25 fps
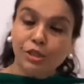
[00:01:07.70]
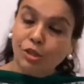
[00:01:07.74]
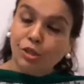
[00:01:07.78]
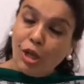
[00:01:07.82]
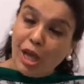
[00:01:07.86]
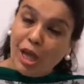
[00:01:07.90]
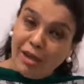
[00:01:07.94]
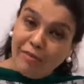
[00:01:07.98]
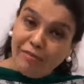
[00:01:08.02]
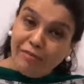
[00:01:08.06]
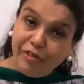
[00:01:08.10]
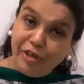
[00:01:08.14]

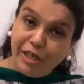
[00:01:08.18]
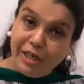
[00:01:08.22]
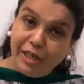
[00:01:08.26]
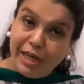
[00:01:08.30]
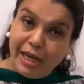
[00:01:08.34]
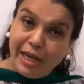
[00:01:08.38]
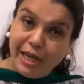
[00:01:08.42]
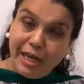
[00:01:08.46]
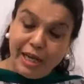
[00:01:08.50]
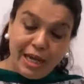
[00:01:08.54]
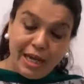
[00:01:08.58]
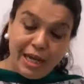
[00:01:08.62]
So every
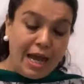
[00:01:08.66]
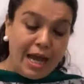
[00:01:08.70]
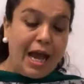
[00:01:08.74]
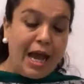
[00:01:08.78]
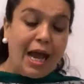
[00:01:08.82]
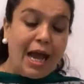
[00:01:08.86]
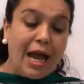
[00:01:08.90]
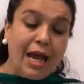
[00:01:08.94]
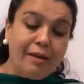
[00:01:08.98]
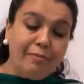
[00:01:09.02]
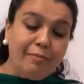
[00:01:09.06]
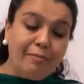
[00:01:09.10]
day,
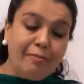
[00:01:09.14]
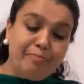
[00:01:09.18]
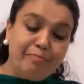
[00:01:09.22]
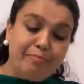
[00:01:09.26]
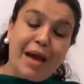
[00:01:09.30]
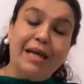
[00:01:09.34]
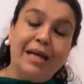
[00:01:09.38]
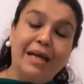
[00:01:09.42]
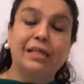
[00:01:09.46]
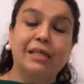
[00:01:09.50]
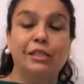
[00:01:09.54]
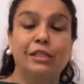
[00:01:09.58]
I
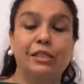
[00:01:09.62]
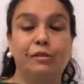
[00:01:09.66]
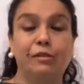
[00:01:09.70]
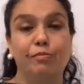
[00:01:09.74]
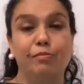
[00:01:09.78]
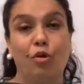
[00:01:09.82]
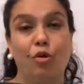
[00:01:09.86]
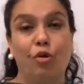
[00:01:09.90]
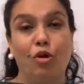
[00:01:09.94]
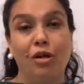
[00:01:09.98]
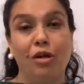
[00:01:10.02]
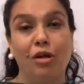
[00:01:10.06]
pack a
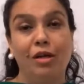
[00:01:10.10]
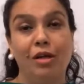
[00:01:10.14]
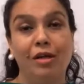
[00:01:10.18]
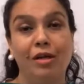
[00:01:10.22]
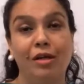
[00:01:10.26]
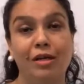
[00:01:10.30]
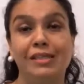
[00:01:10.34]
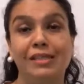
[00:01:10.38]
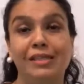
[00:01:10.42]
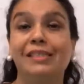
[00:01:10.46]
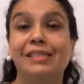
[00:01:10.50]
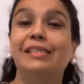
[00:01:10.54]
small
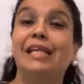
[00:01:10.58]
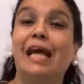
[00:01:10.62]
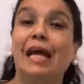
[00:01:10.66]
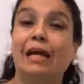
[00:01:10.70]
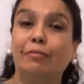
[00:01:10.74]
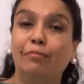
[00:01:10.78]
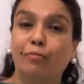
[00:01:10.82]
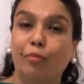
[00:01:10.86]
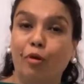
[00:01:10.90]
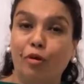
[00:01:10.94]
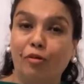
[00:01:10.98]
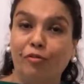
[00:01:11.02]

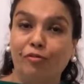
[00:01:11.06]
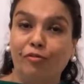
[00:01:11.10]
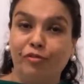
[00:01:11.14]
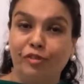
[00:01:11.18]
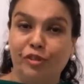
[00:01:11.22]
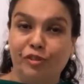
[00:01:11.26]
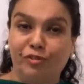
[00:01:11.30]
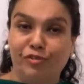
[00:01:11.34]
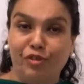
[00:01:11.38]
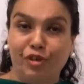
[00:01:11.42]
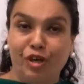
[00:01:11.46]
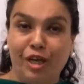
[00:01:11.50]
snack
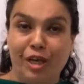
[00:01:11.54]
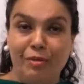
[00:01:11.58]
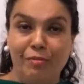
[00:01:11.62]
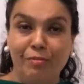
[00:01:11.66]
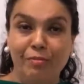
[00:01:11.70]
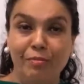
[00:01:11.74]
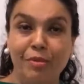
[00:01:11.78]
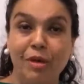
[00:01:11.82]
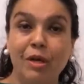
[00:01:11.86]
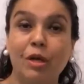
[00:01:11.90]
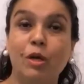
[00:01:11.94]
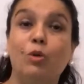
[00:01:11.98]
box for him
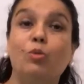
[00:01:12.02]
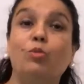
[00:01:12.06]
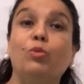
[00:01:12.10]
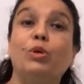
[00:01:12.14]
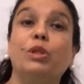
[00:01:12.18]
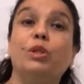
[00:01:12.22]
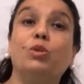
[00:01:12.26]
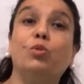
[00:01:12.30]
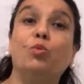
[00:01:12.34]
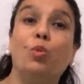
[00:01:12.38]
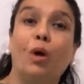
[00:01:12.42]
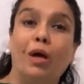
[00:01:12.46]

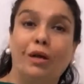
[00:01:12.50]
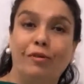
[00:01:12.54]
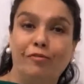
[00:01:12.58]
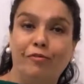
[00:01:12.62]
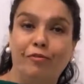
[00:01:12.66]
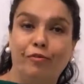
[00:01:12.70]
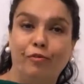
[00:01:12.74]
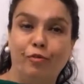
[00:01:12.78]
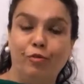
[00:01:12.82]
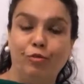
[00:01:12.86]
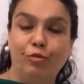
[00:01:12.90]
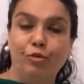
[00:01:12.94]
with one
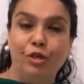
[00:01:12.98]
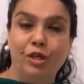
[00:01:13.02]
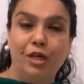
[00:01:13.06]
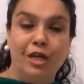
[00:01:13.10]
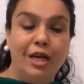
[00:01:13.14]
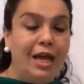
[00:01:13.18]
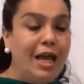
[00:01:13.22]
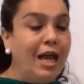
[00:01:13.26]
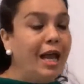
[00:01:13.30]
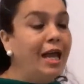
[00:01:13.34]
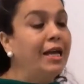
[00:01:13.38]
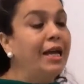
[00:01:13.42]
fruit
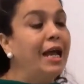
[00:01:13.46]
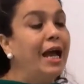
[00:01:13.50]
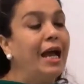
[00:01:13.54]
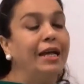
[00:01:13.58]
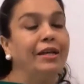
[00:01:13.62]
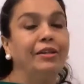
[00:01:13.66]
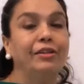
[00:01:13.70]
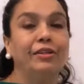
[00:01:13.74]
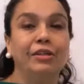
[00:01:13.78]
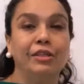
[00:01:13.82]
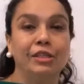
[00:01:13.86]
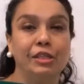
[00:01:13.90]
and
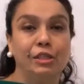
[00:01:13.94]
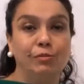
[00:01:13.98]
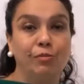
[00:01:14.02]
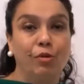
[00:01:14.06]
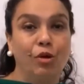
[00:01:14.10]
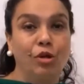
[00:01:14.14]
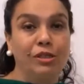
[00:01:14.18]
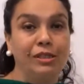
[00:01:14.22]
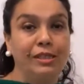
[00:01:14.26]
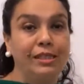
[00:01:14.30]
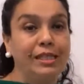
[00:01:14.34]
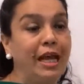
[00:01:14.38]
either a
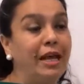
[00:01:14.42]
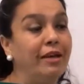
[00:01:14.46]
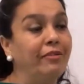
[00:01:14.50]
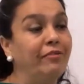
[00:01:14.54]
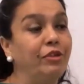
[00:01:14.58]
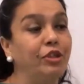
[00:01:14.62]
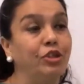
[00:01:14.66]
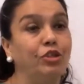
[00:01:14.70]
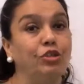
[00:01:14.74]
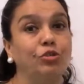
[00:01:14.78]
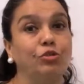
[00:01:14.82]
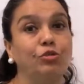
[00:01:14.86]
small
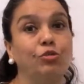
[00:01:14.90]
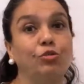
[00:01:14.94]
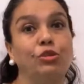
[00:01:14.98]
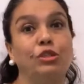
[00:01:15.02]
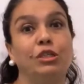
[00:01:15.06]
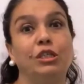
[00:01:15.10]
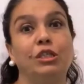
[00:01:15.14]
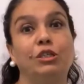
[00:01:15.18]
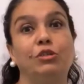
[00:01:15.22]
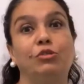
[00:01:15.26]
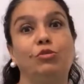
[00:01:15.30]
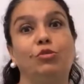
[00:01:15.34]
sandwich,
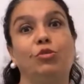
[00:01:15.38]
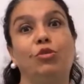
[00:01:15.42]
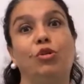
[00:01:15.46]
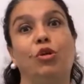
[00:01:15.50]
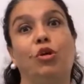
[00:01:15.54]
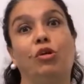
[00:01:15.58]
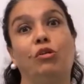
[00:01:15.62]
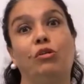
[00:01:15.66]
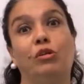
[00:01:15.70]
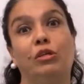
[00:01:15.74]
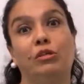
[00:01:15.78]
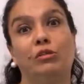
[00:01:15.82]
roti roll
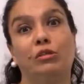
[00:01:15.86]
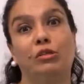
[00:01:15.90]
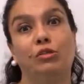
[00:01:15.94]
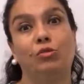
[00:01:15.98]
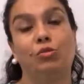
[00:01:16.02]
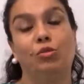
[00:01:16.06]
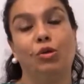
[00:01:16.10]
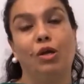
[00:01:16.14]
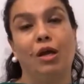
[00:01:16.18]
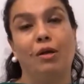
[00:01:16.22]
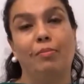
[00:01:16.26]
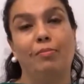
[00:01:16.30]
or a
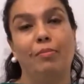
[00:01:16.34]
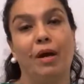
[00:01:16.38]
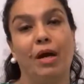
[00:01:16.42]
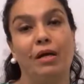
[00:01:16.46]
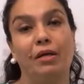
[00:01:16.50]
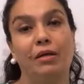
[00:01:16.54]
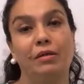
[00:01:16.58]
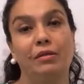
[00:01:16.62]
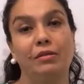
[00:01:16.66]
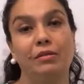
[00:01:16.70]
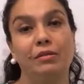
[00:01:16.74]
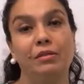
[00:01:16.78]
granola
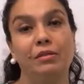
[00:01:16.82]
bar.